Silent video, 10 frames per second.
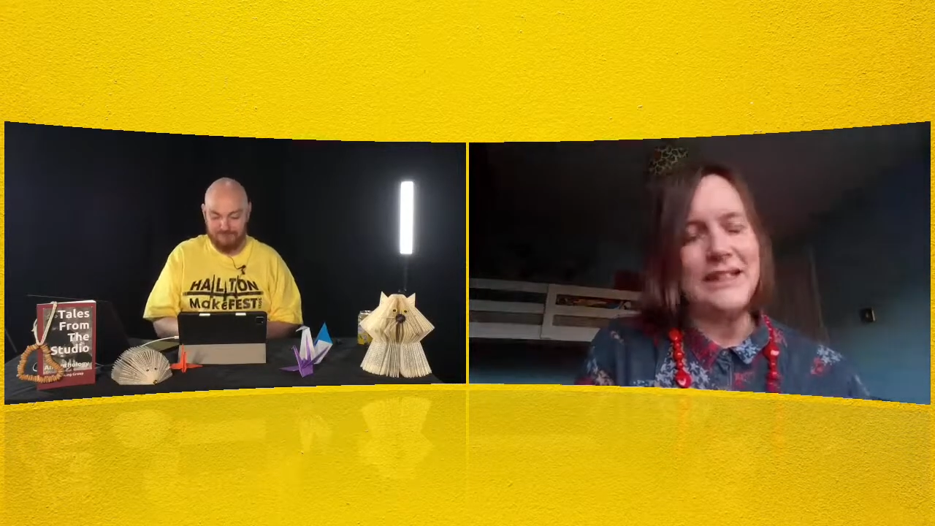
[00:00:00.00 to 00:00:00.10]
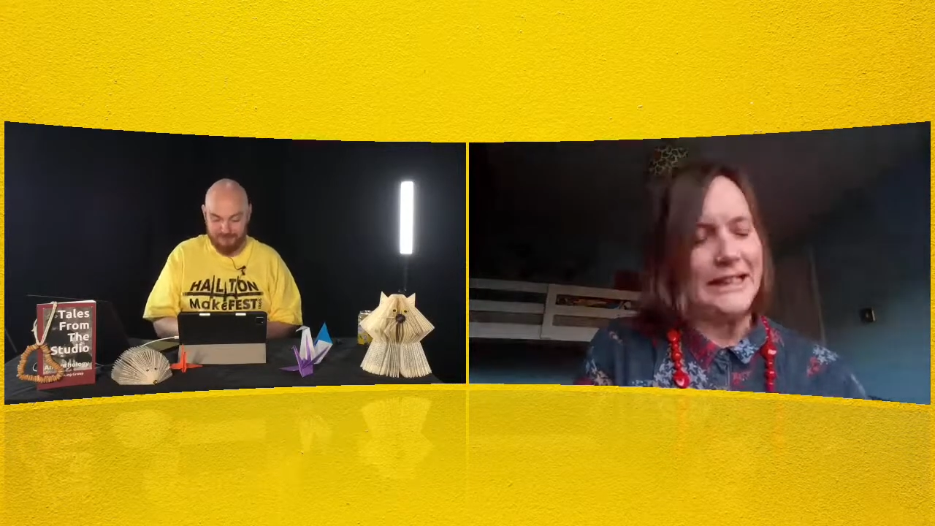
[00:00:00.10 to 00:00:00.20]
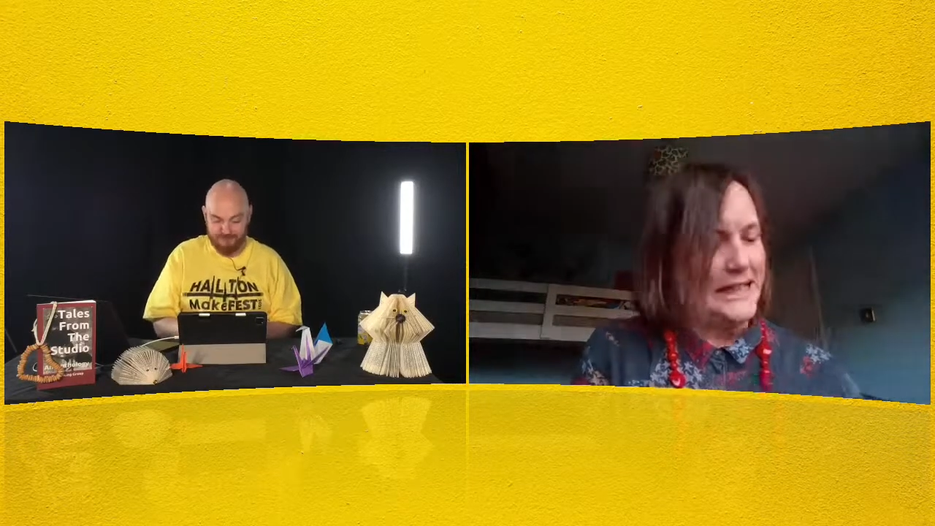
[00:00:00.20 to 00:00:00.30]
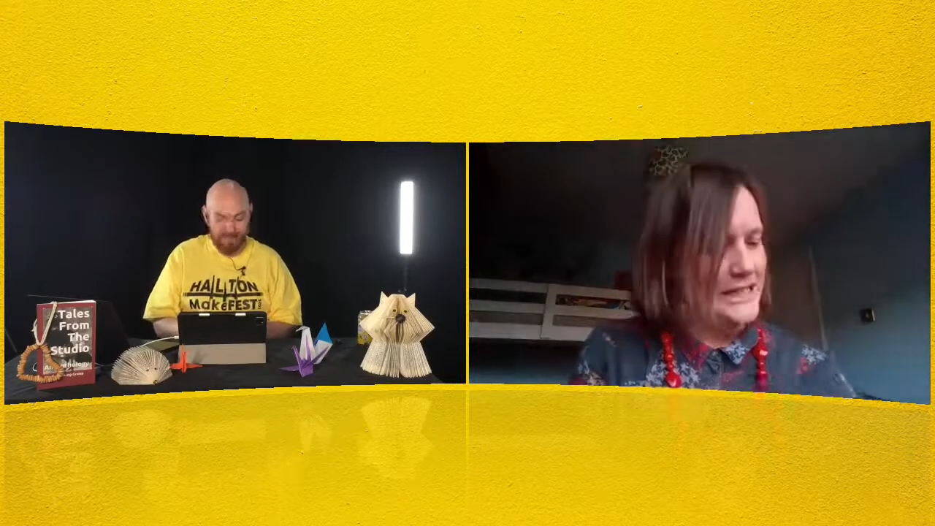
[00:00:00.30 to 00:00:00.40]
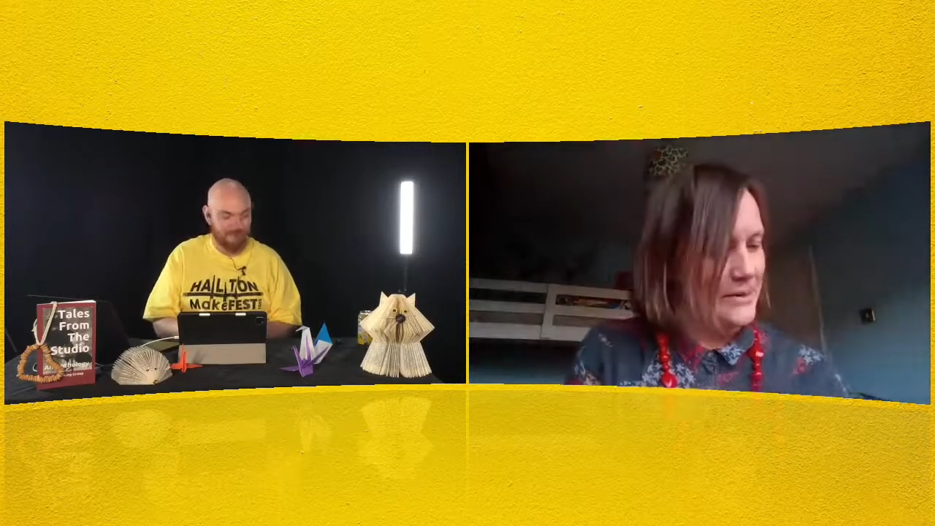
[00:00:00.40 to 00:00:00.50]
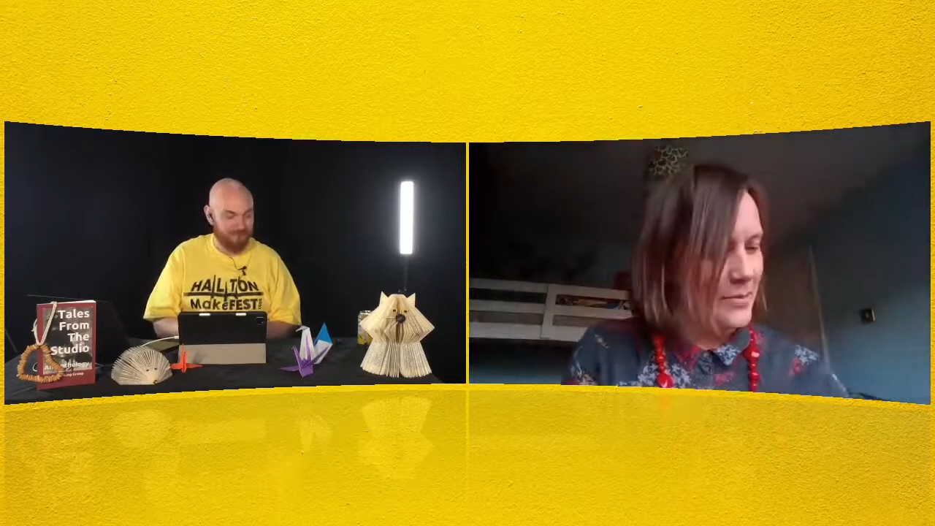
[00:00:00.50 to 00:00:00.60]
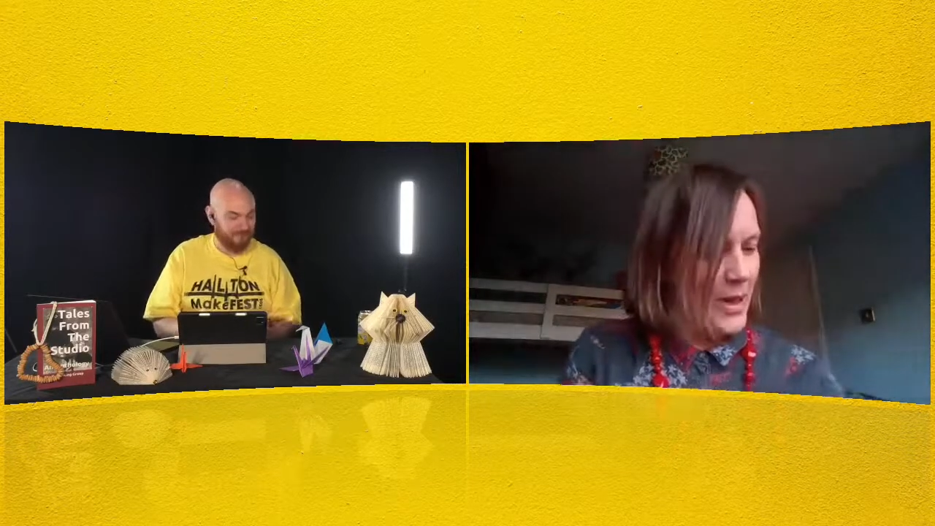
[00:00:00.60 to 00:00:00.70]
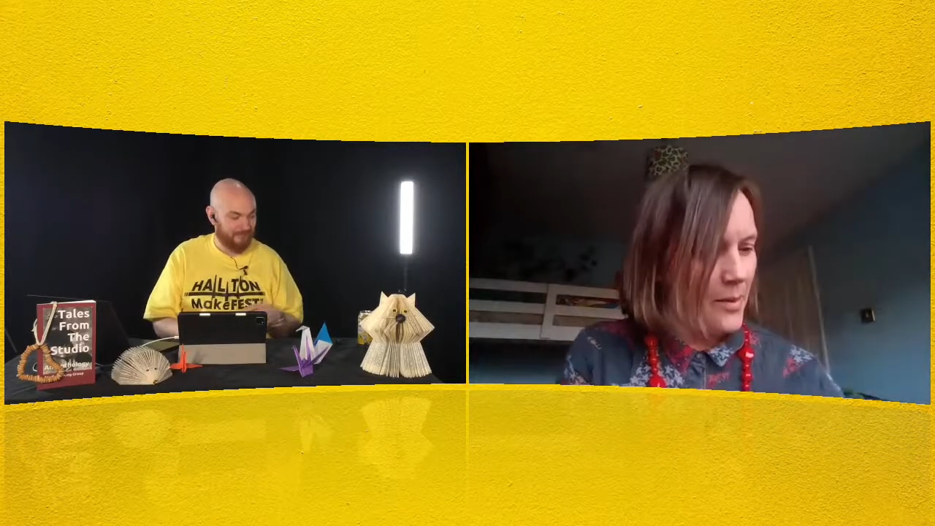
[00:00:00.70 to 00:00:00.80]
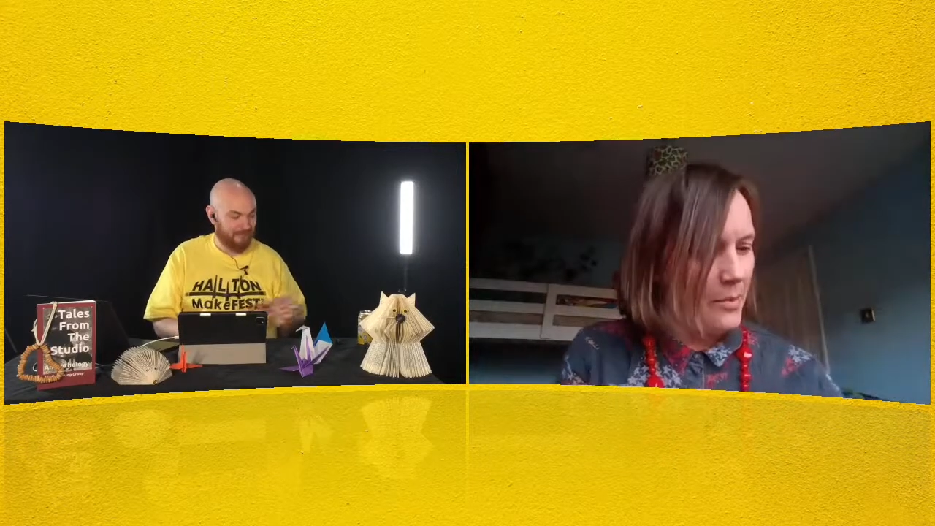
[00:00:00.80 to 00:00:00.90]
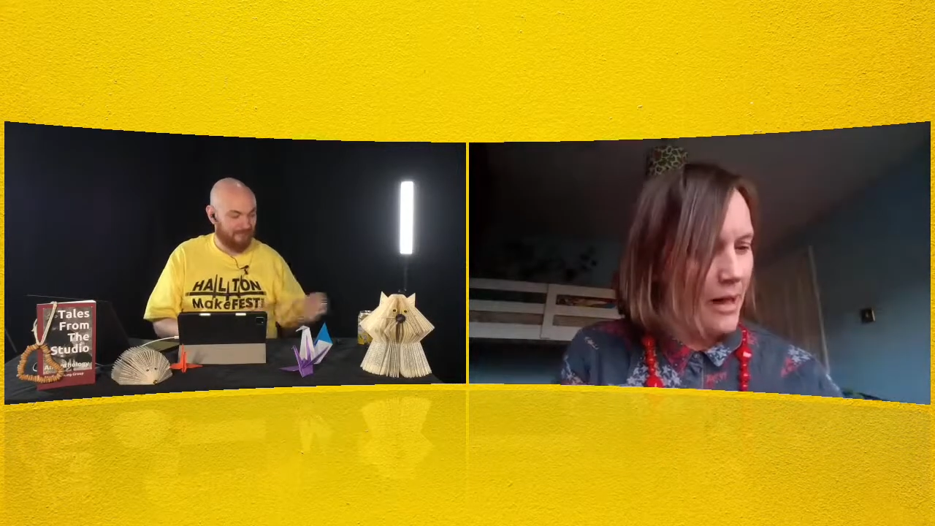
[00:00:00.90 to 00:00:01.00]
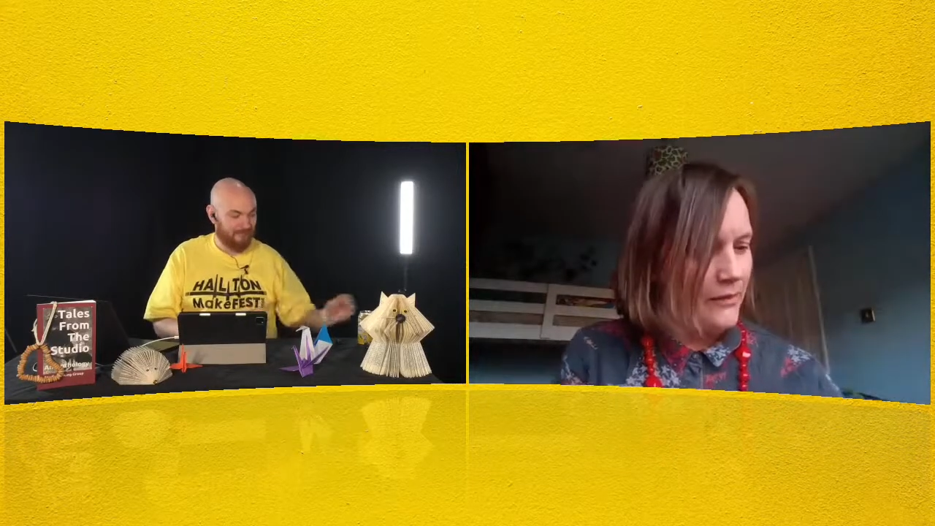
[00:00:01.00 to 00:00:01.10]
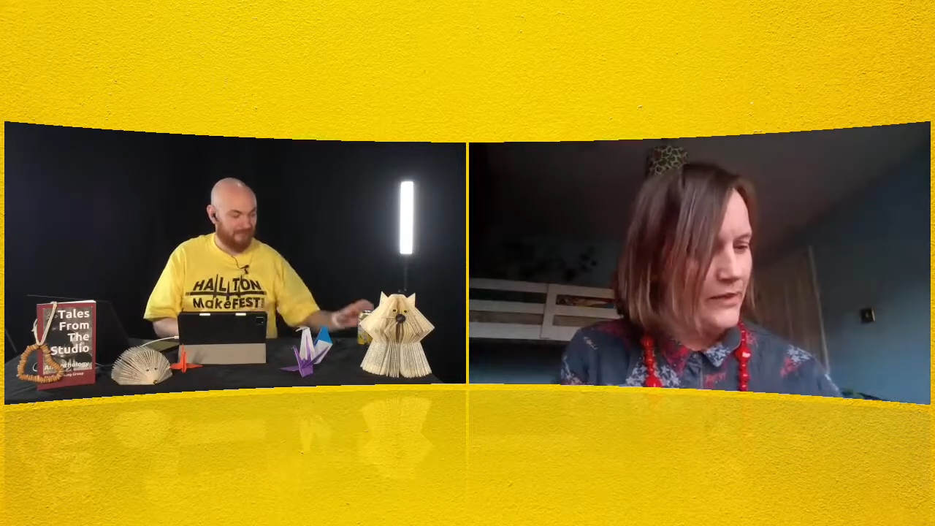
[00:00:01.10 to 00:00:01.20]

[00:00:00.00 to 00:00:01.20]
There's the bit about